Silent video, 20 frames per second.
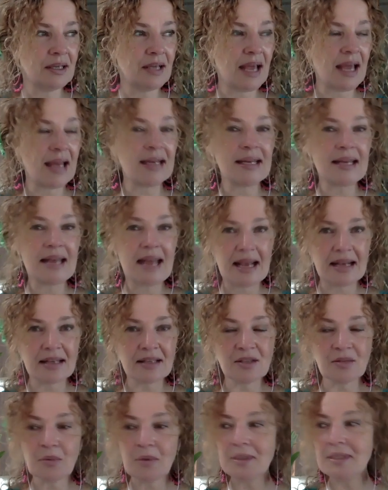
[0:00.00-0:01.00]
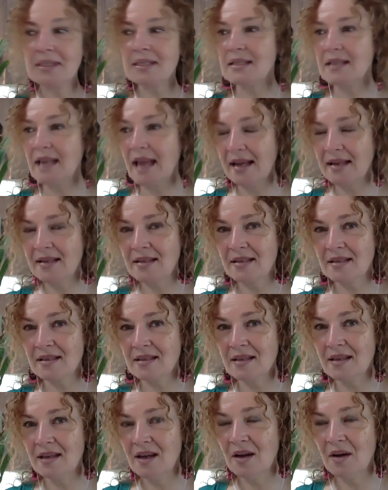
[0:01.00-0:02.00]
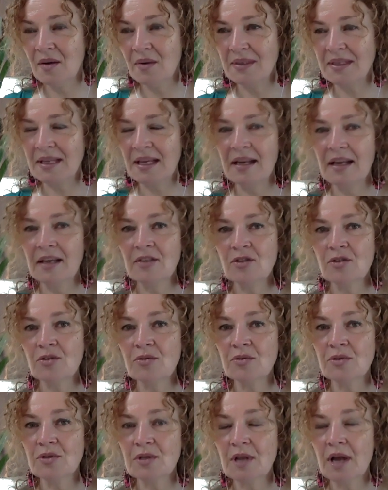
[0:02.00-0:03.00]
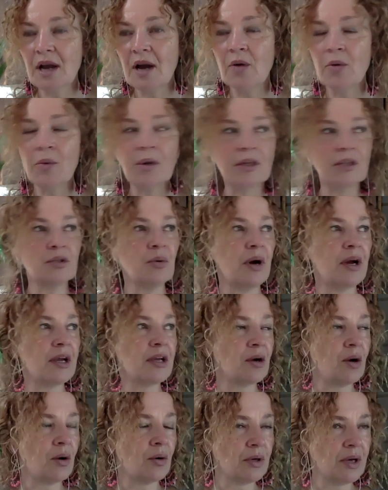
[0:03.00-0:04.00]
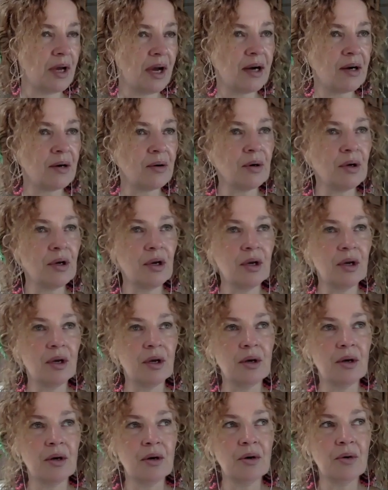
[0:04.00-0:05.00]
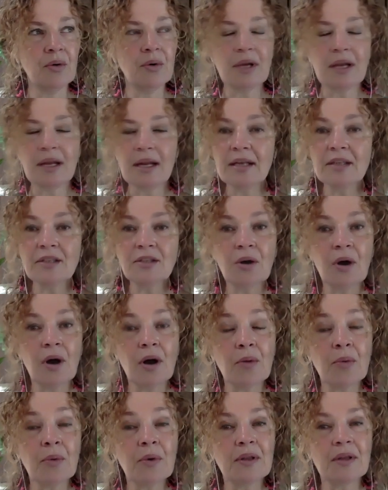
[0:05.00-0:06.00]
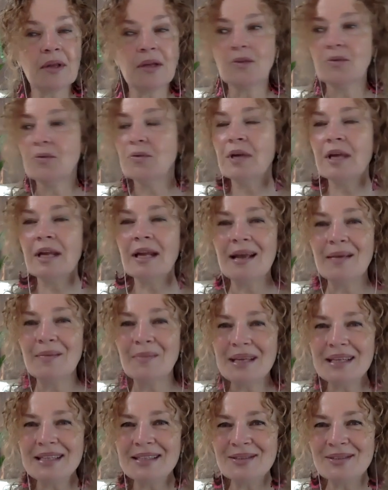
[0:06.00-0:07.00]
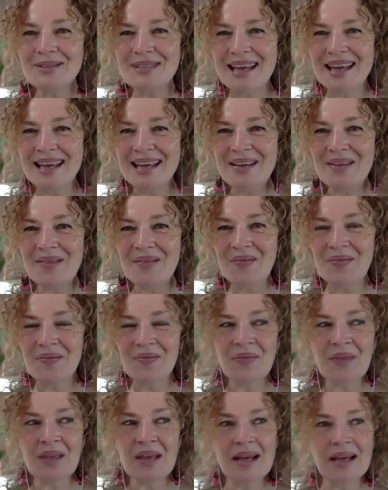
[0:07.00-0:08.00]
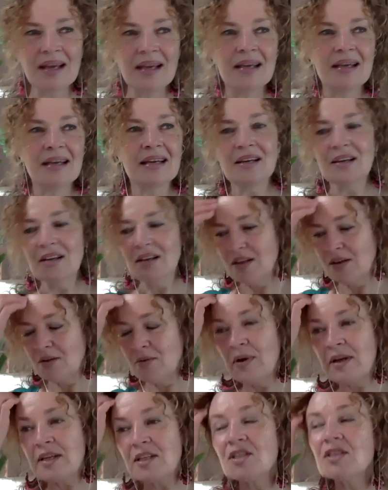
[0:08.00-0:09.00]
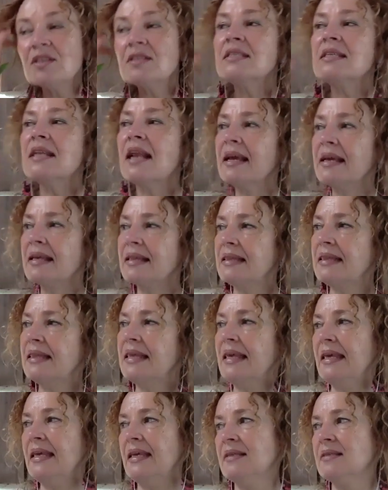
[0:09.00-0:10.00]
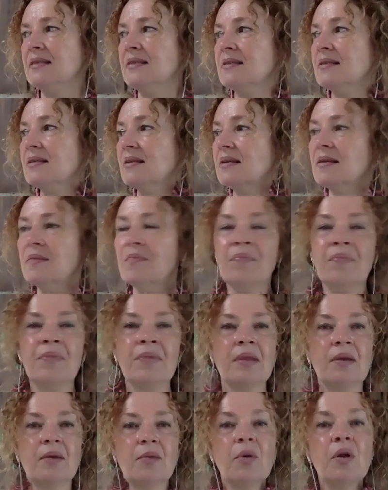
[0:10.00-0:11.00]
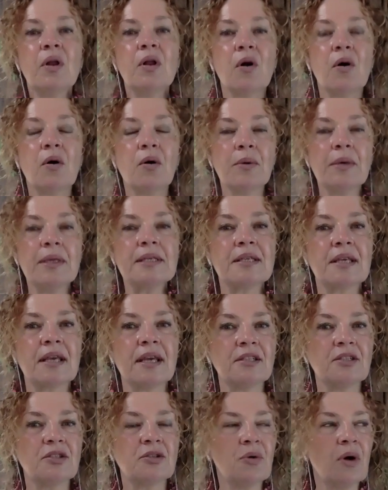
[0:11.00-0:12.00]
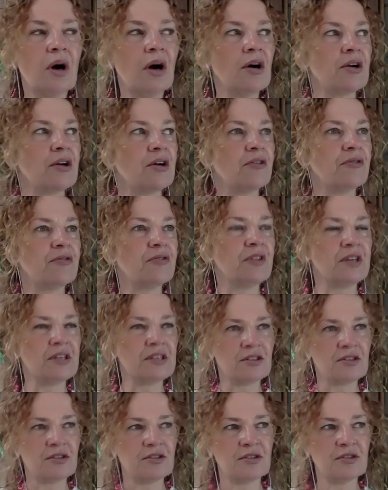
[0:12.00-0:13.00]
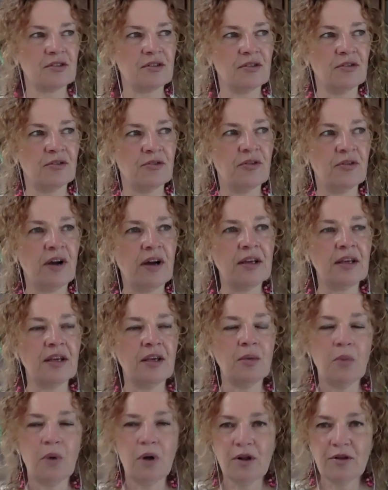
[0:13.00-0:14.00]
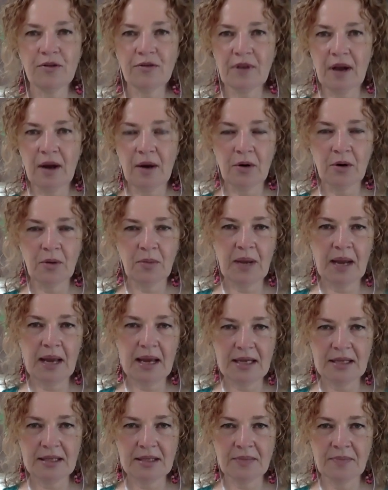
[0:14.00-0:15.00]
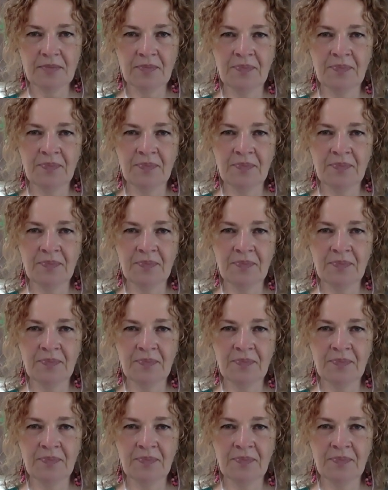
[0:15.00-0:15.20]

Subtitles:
And next? What's next? What can I choose now? Where do I go now? Who can I talk with? And who can I meet today? Questions like these will always get you out of this funky wallflower place